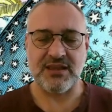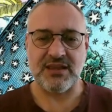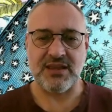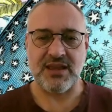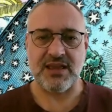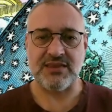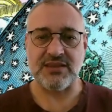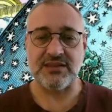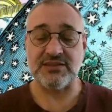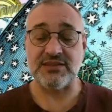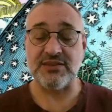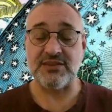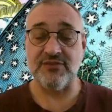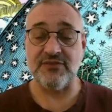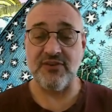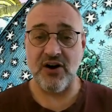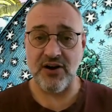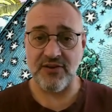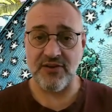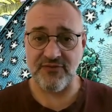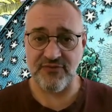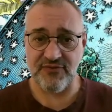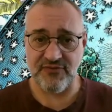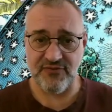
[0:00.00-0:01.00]
And the
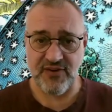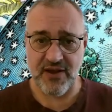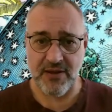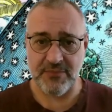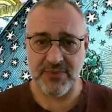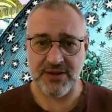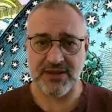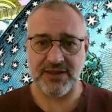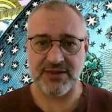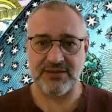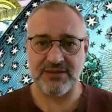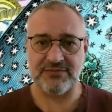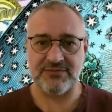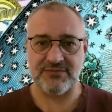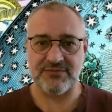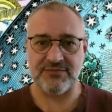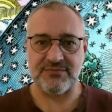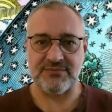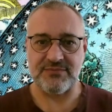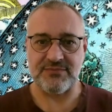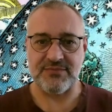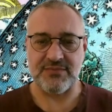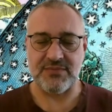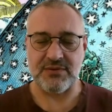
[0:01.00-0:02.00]
divine feminine,
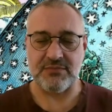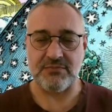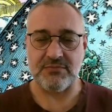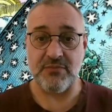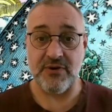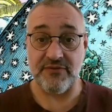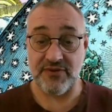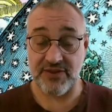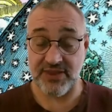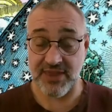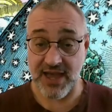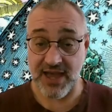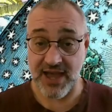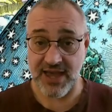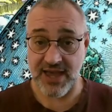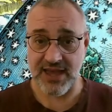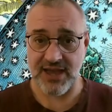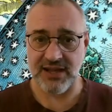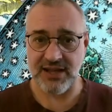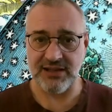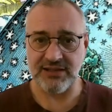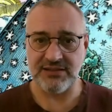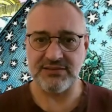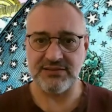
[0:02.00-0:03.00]
Mother
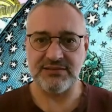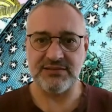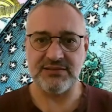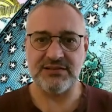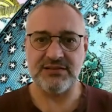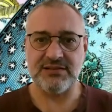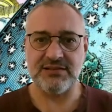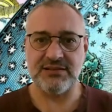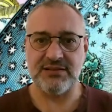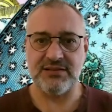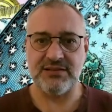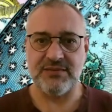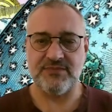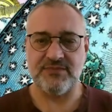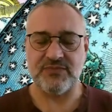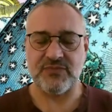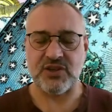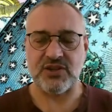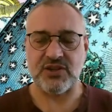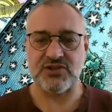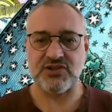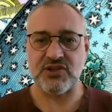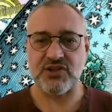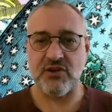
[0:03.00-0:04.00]
Gaia,
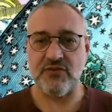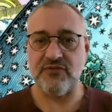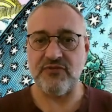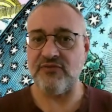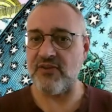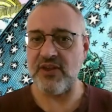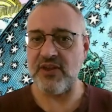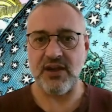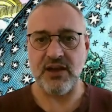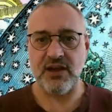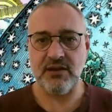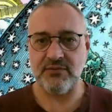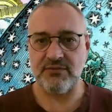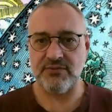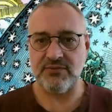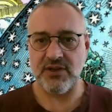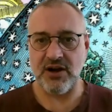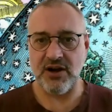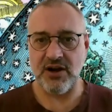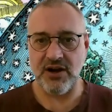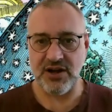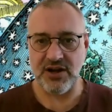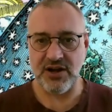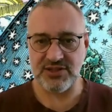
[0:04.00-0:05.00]
Sophia, the
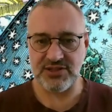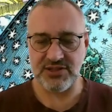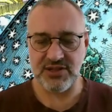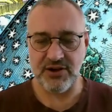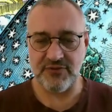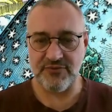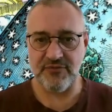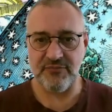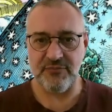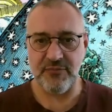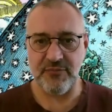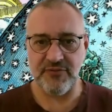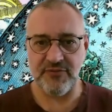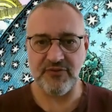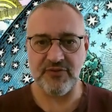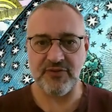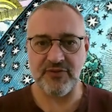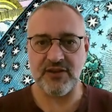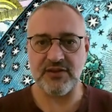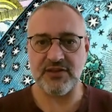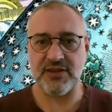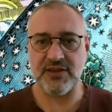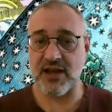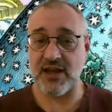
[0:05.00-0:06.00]
higher self of
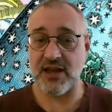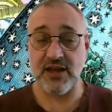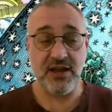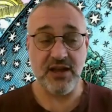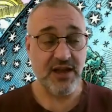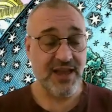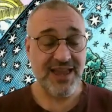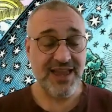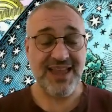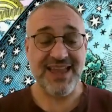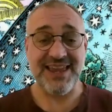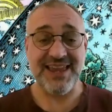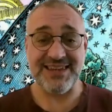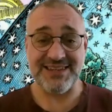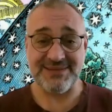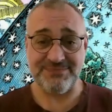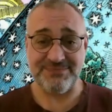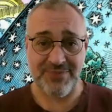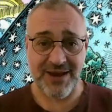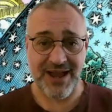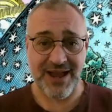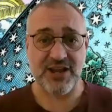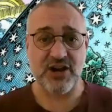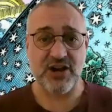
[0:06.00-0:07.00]
Mother Gaia, is
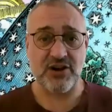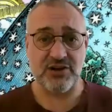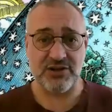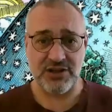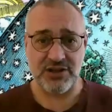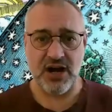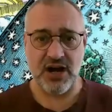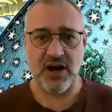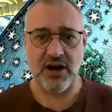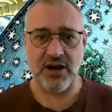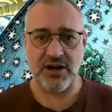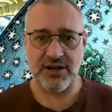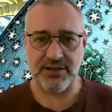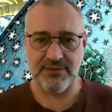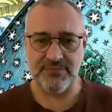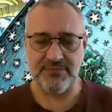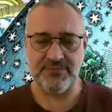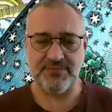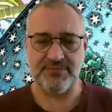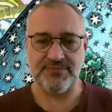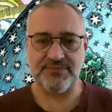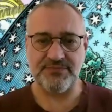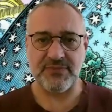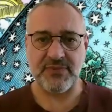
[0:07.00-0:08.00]
back online
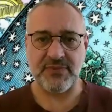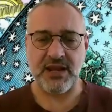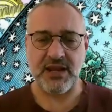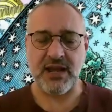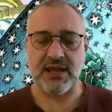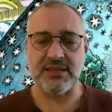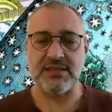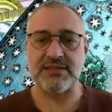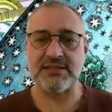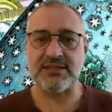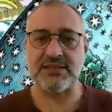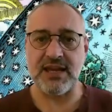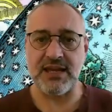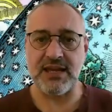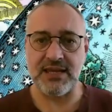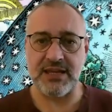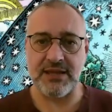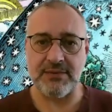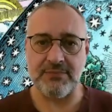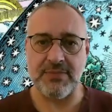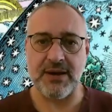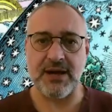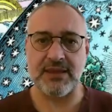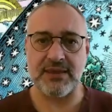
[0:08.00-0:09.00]
and is
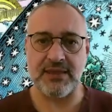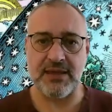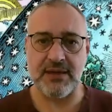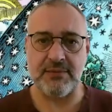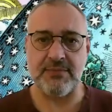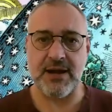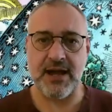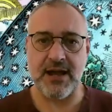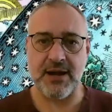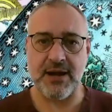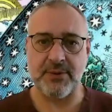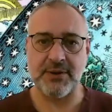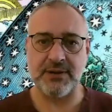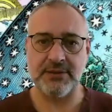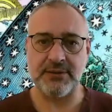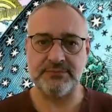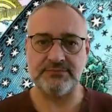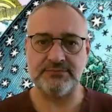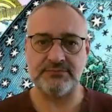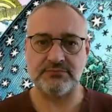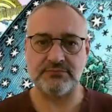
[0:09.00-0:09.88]
taking back their power.